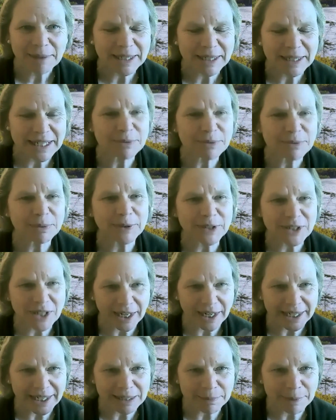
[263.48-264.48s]
because we were
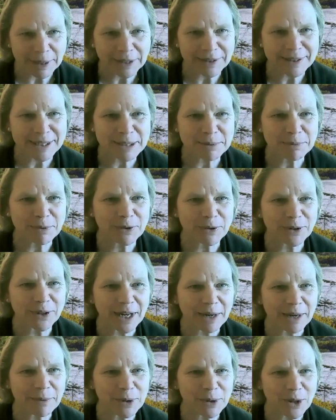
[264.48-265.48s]
talking about this
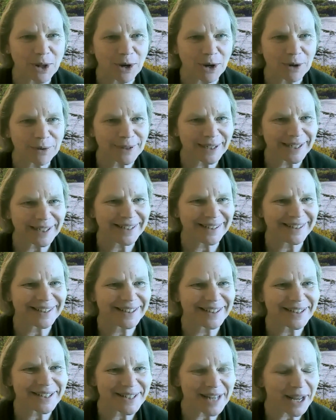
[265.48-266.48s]
before, I will
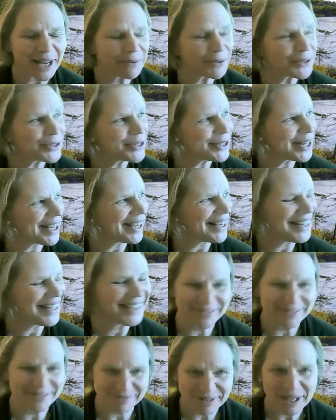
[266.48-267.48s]
already, I will
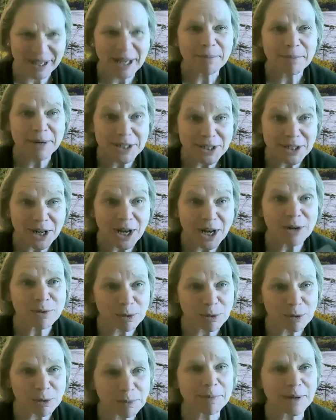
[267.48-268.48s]
say my dog
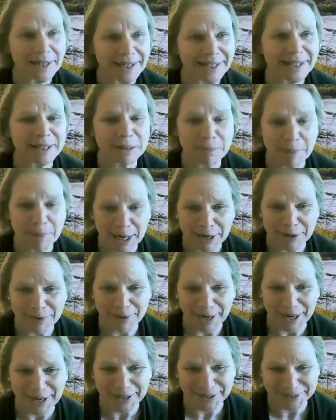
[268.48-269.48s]
will be barking in the
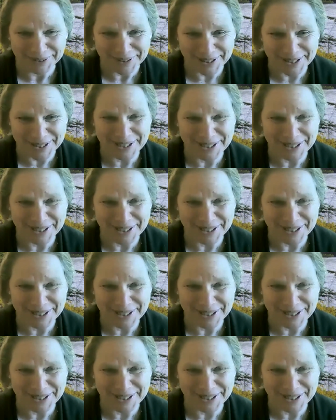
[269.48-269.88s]
background.